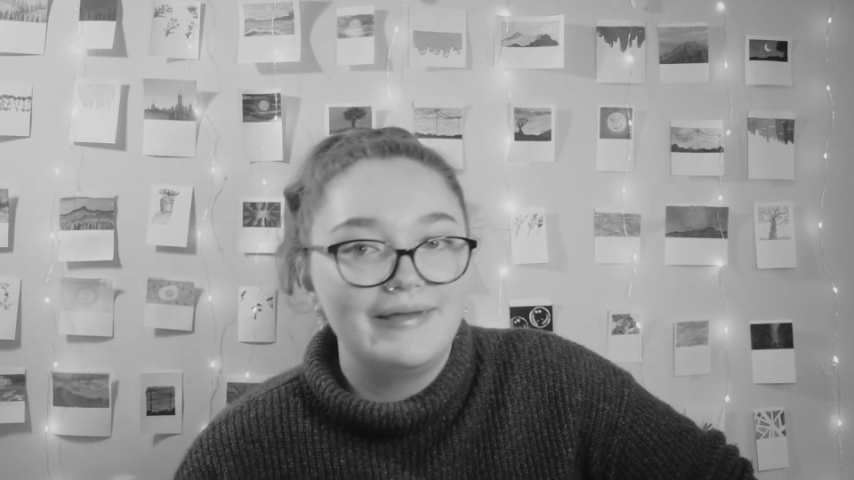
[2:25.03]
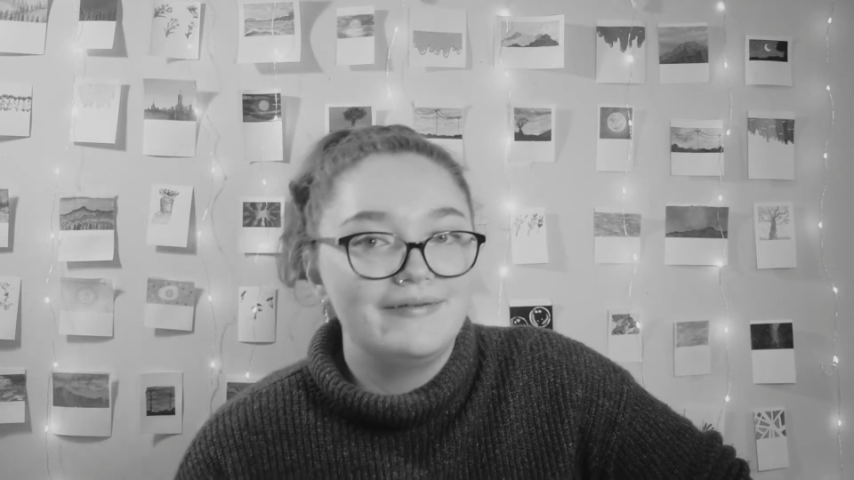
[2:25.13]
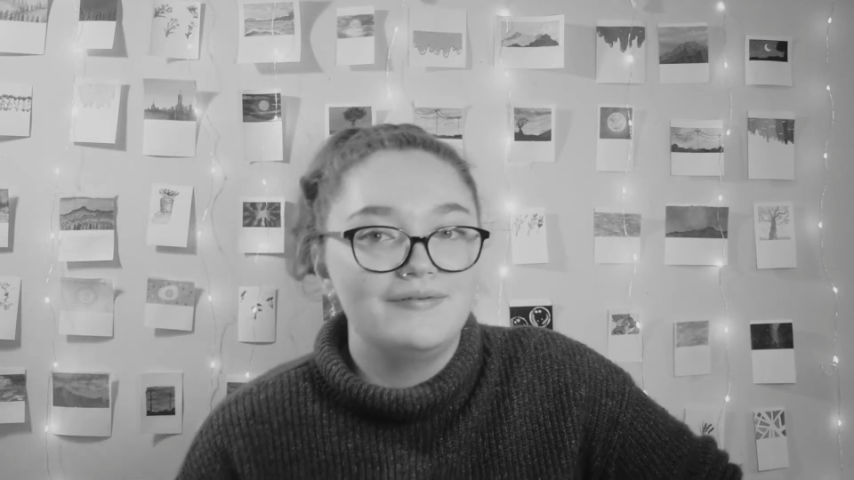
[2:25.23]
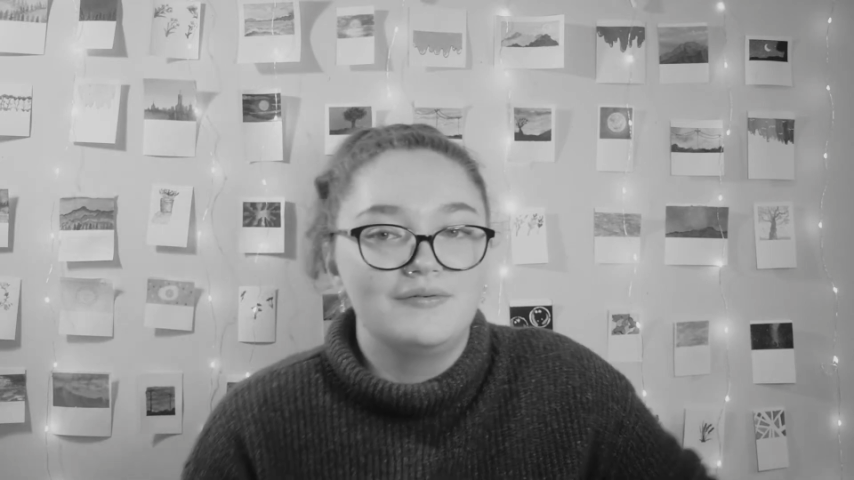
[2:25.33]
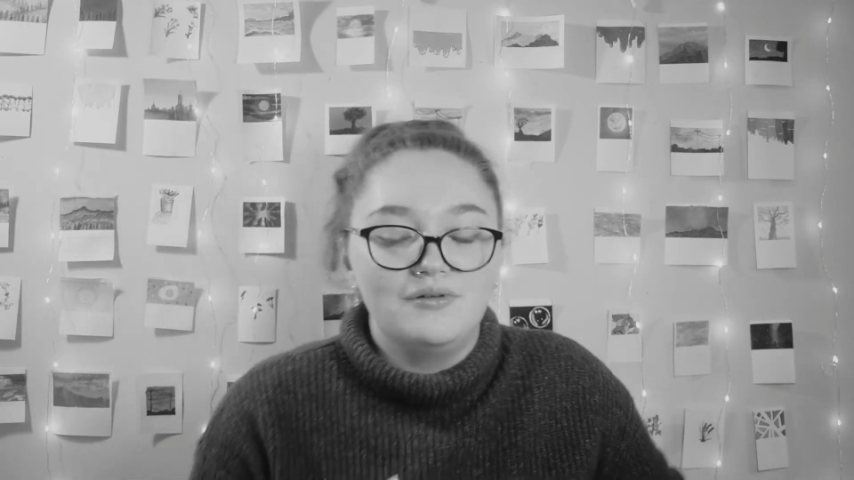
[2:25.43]

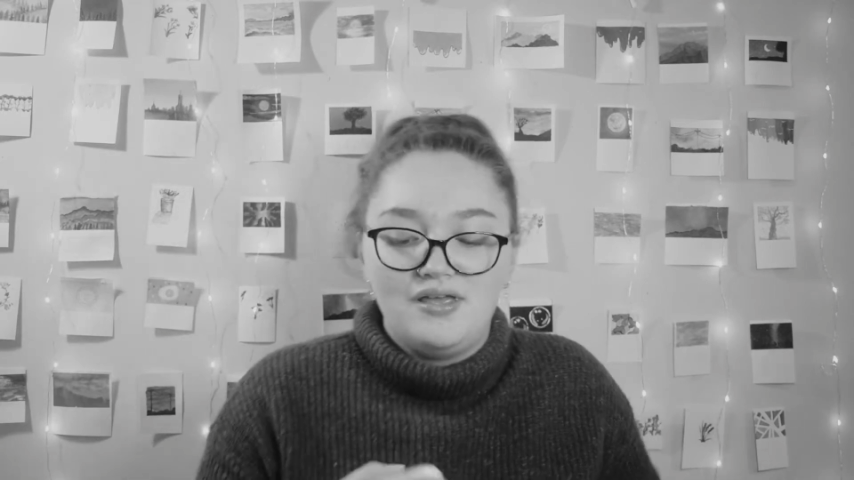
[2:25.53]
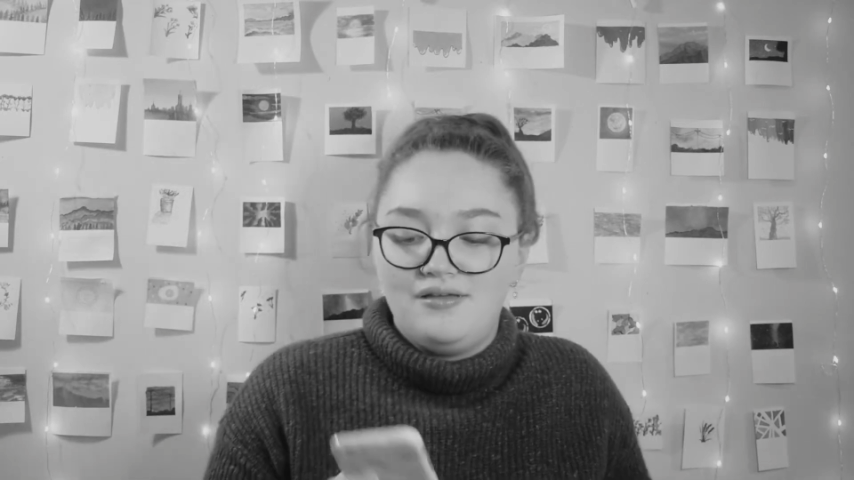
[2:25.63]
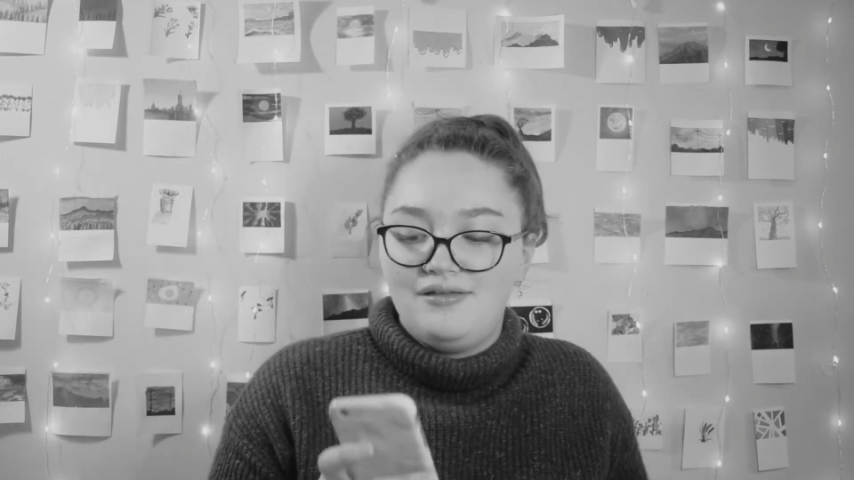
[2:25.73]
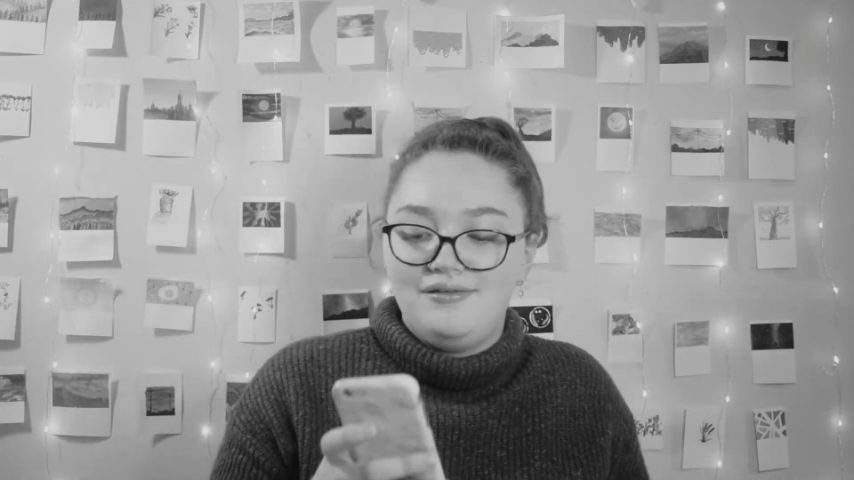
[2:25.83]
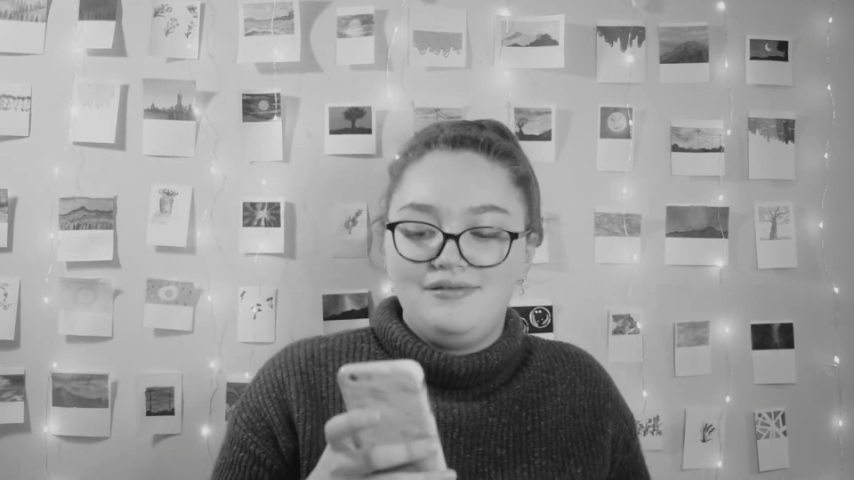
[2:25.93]
don't
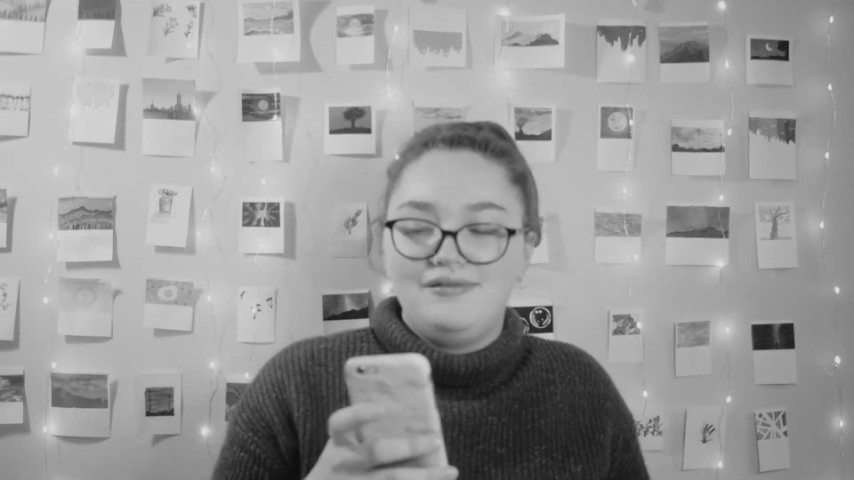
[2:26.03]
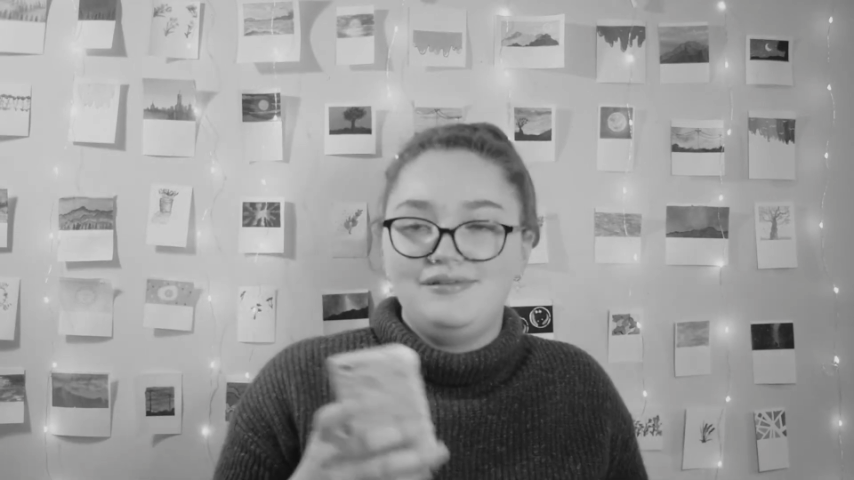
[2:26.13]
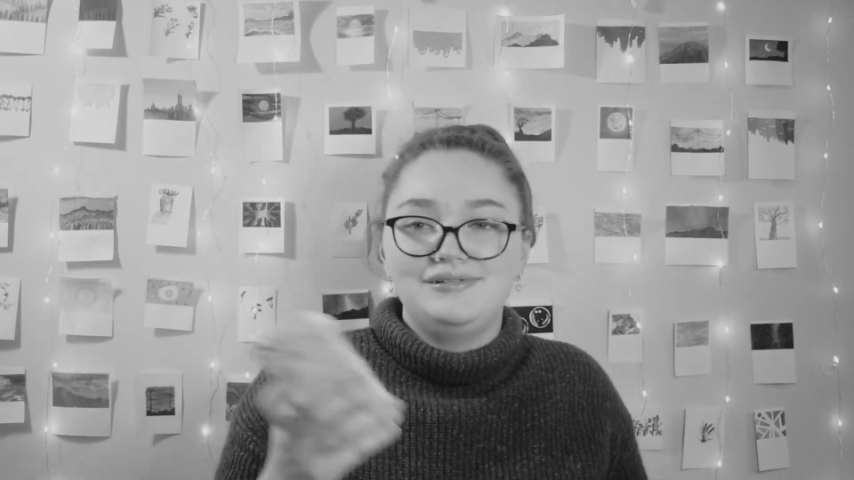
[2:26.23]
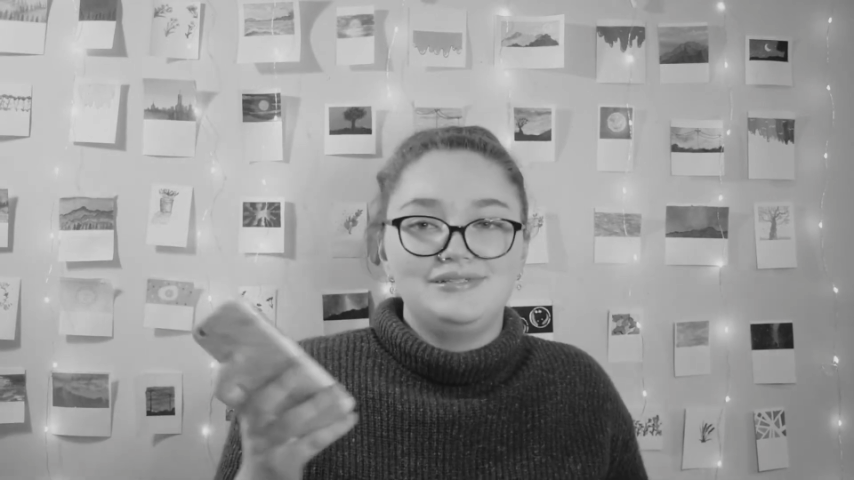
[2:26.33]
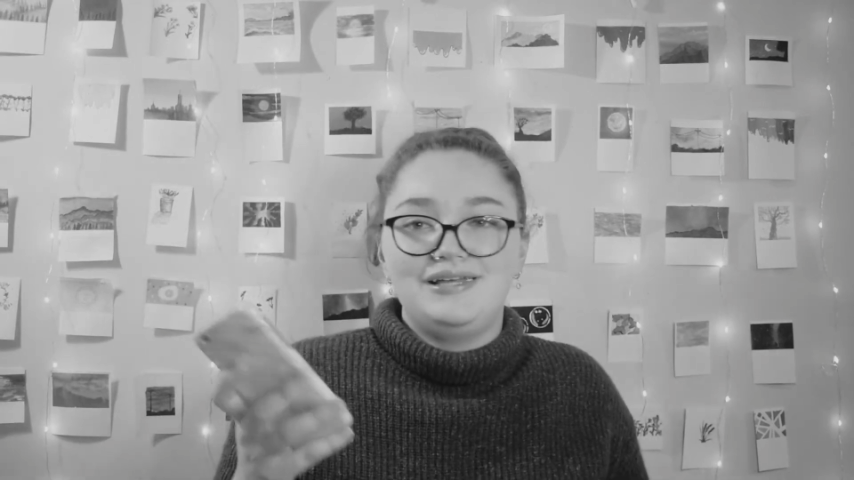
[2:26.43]

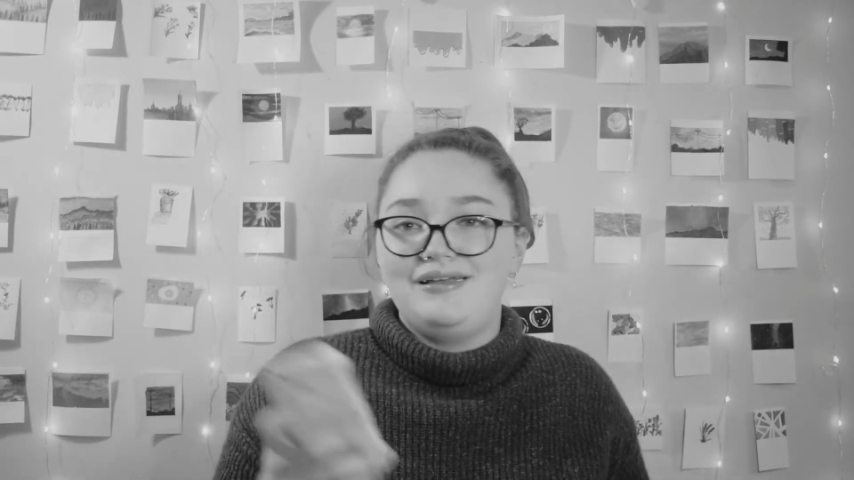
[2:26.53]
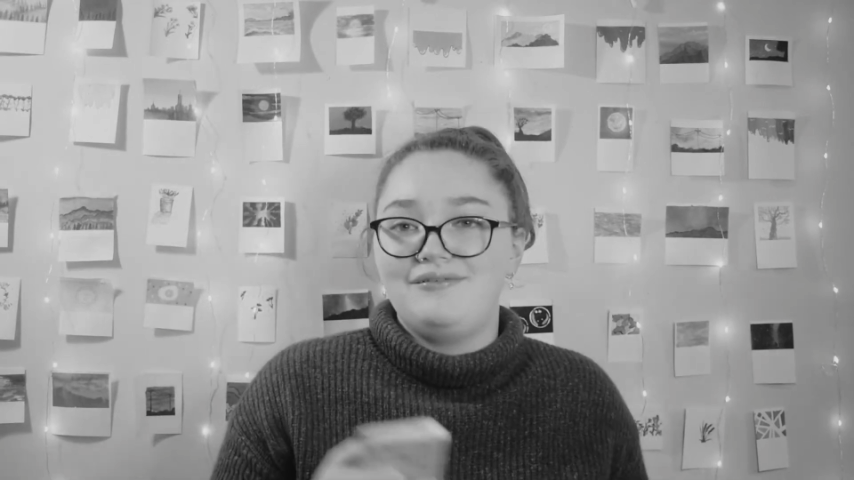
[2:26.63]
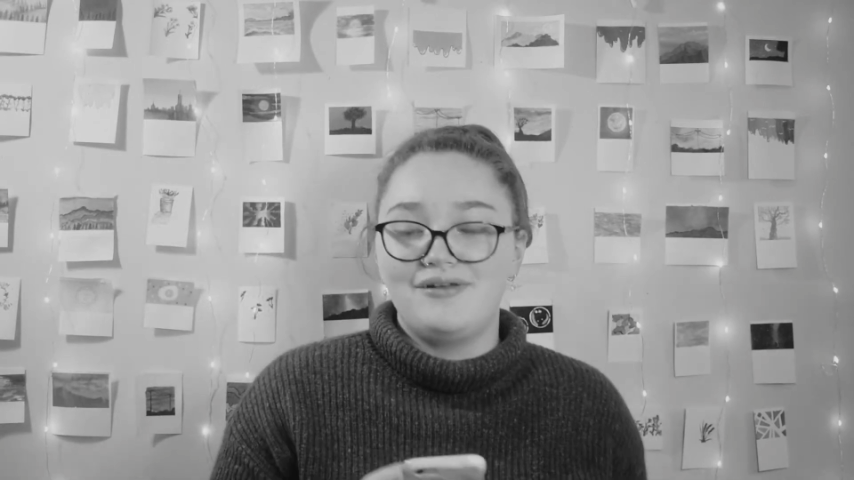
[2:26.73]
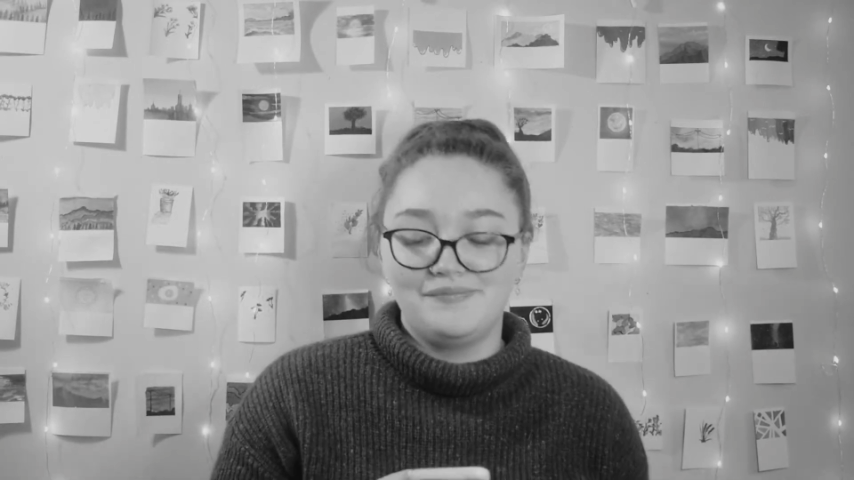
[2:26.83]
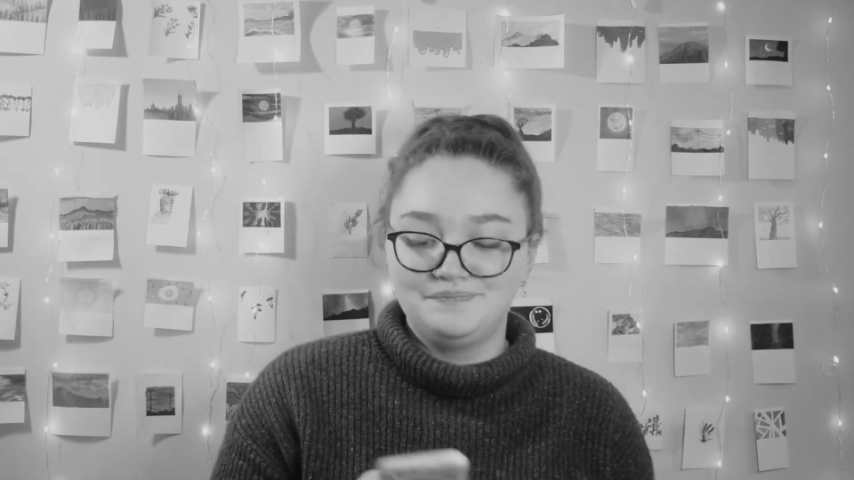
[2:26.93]
know.